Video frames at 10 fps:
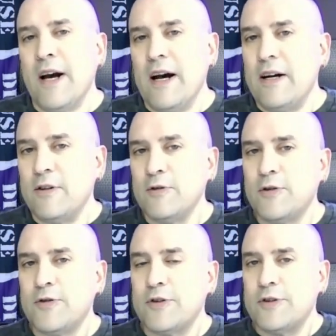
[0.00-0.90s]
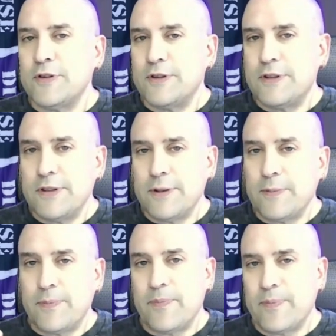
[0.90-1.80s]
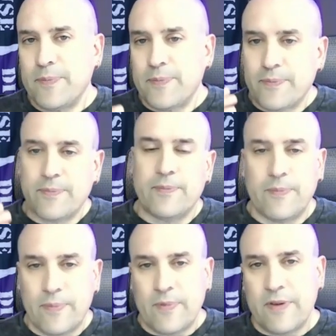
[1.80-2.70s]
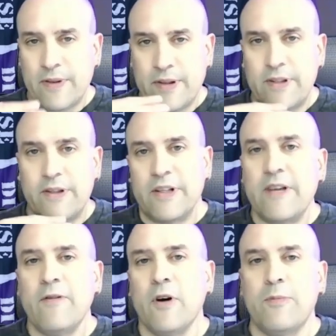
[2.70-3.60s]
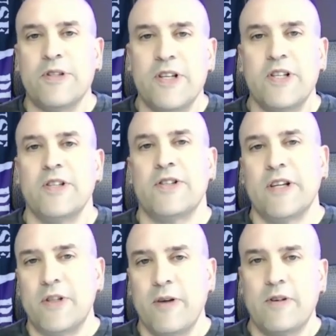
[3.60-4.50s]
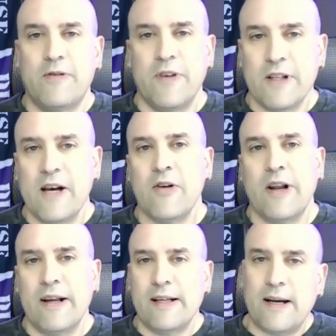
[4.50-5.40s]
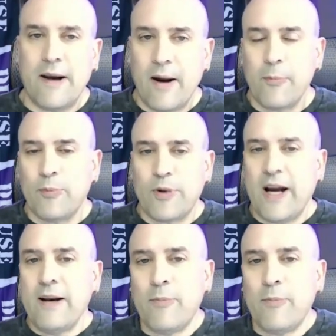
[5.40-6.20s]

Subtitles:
of the default positions that you have to fill out are kind of